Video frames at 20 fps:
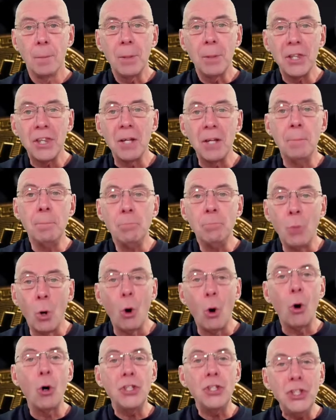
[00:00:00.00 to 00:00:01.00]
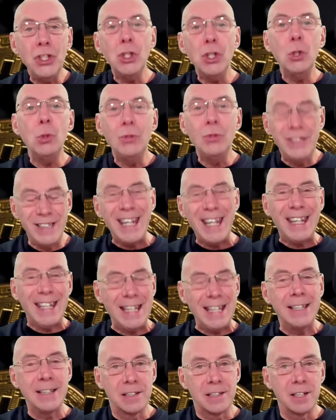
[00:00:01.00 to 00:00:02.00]
But the more you dig
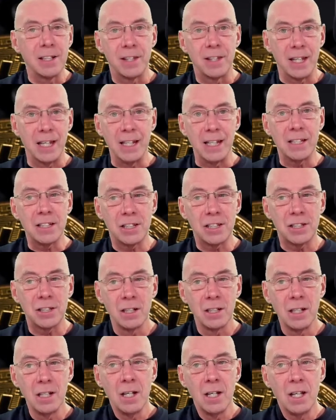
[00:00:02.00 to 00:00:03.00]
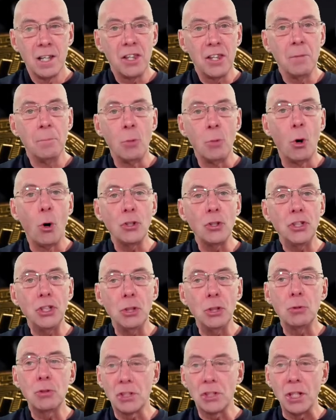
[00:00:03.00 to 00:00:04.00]
into this, the more
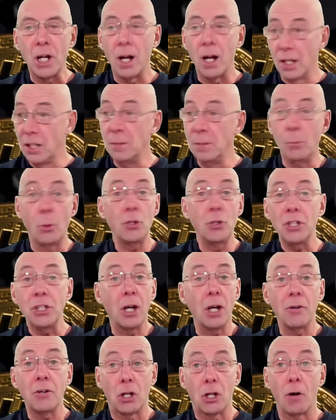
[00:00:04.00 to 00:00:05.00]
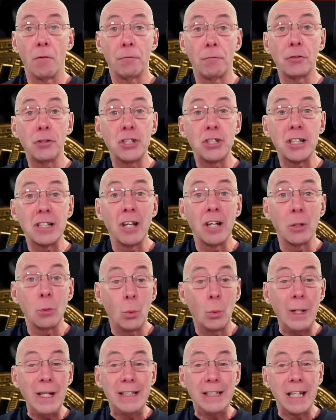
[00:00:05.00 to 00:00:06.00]
you start, and the more you go to conferences like
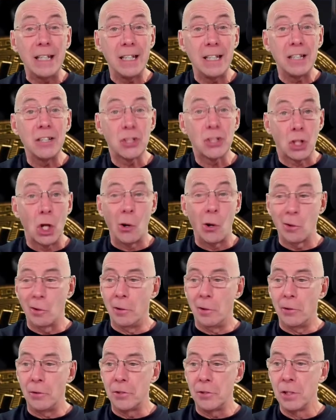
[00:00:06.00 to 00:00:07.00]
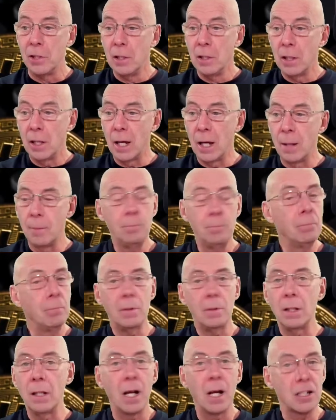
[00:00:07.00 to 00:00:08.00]
we did in Scotland
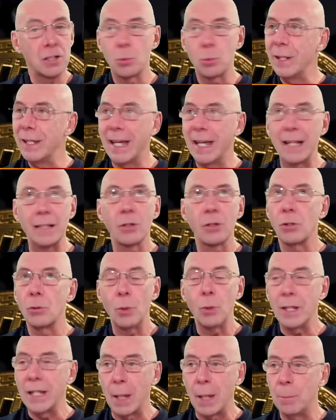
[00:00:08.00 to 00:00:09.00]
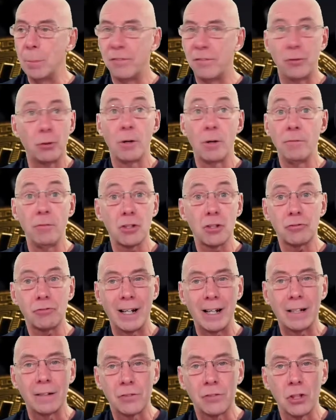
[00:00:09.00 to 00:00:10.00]
last weekend or the weekend before, I've lost
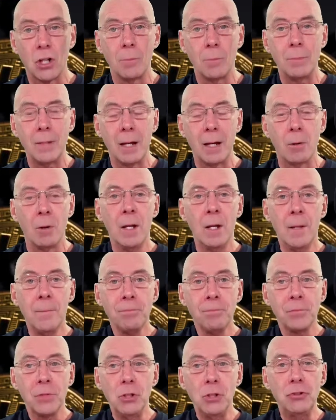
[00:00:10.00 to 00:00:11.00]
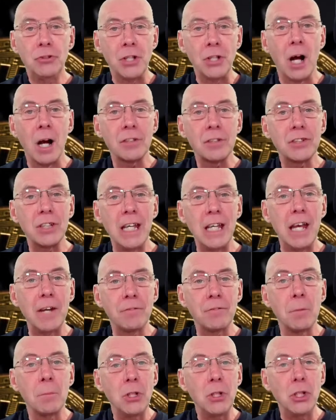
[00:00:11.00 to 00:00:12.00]
track of time now, you start to hear
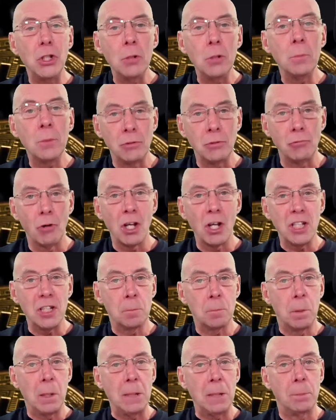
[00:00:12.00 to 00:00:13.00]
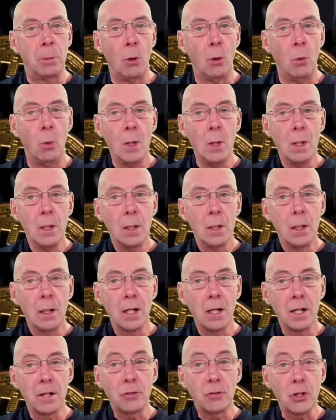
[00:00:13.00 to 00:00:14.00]
from human rights people.
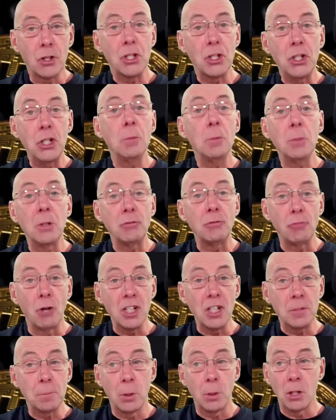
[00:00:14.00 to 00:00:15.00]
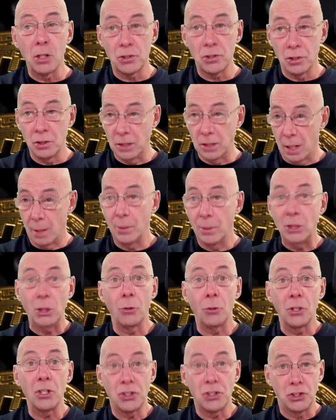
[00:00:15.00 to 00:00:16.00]
And I've got a human rights person coming
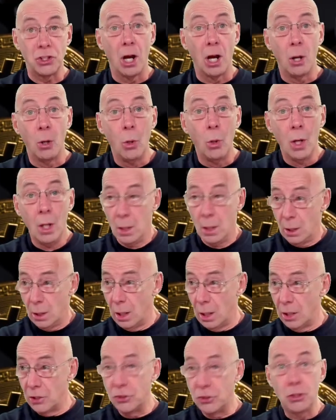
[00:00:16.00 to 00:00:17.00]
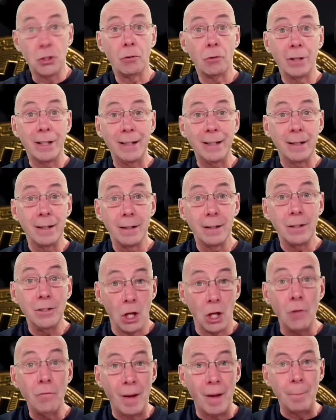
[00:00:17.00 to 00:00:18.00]
on the show during
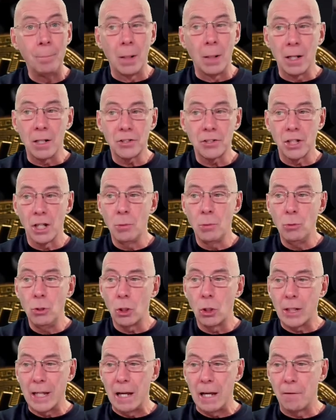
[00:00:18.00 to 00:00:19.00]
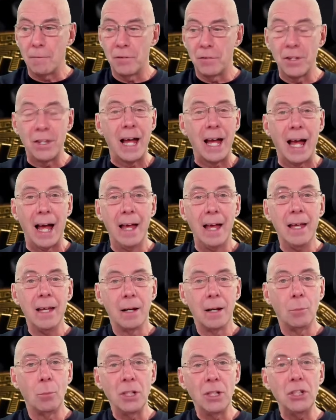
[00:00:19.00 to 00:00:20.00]
November, so look out for that.
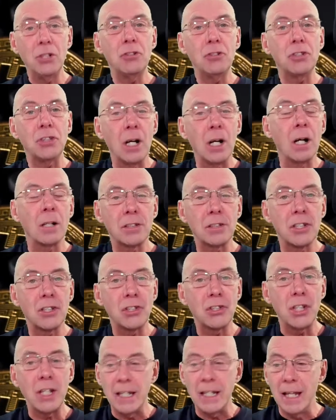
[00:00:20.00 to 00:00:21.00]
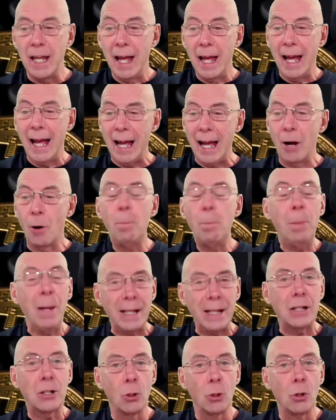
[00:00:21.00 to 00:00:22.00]
And when you start to see how
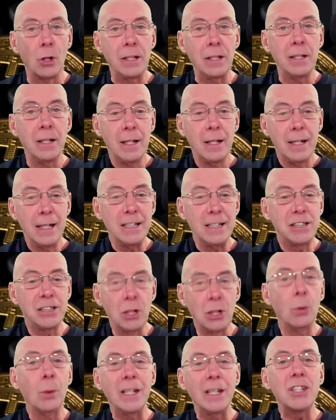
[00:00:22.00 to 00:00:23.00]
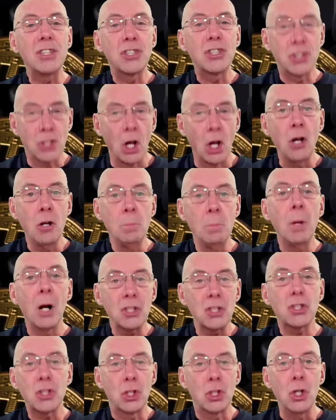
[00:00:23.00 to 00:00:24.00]
Bitcoin is doing so
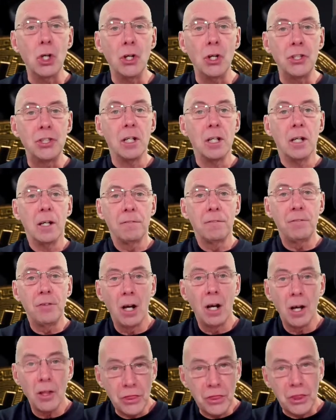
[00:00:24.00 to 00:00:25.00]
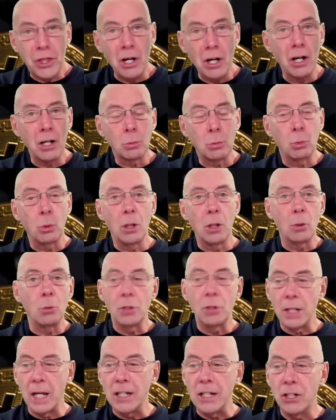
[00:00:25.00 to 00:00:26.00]
much good for third
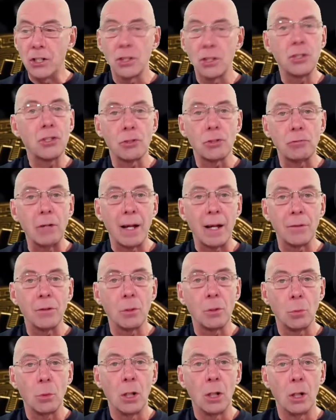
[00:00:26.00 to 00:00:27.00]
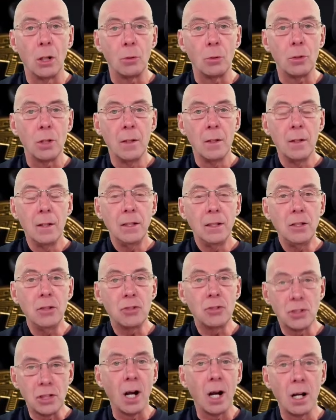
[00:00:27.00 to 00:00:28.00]
world nations around the world, you
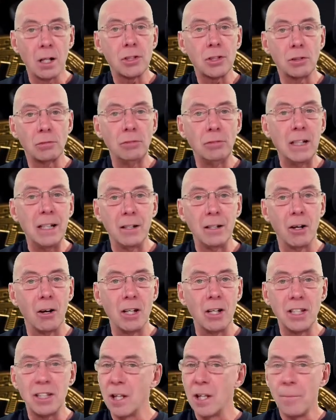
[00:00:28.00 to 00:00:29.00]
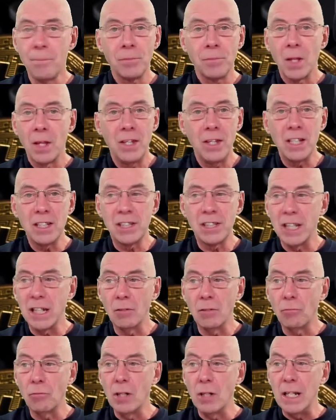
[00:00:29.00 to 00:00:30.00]
start to realize this
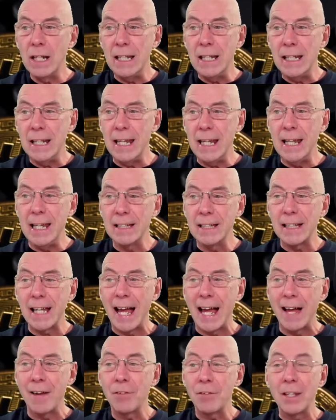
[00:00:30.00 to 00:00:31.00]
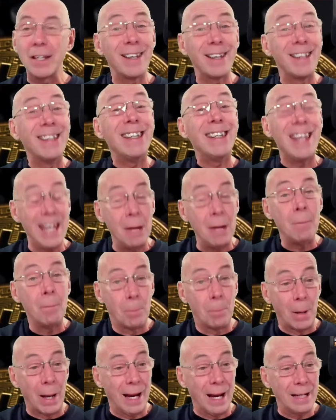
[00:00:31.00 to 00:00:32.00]
thing really is having an
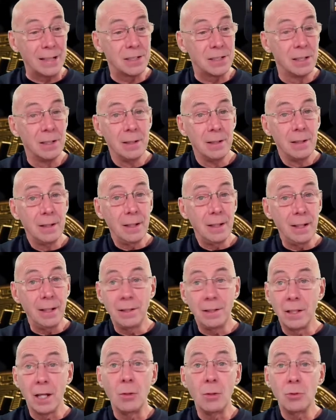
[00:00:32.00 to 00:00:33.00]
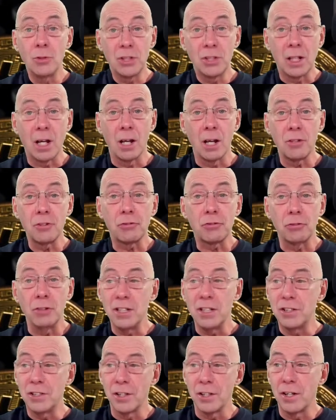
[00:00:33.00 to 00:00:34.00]
impact in those
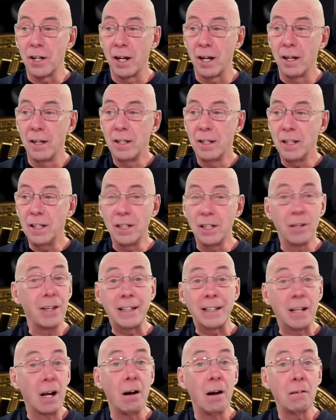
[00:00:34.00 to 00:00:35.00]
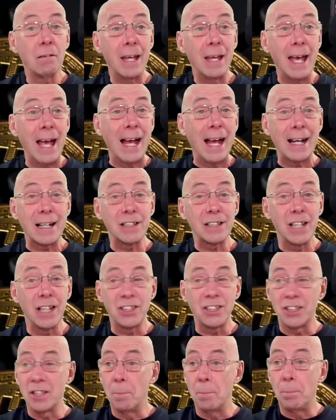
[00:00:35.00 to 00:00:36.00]
countries that are, they can't get
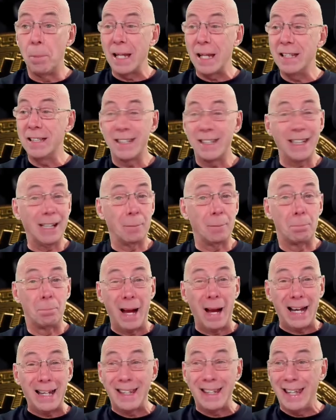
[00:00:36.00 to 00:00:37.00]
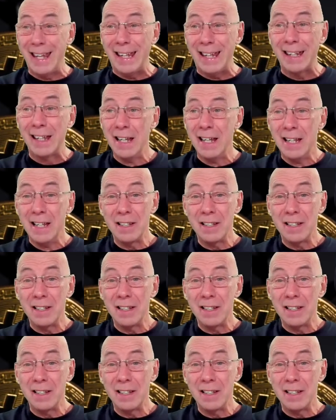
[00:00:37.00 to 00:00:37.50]
access to basic banking.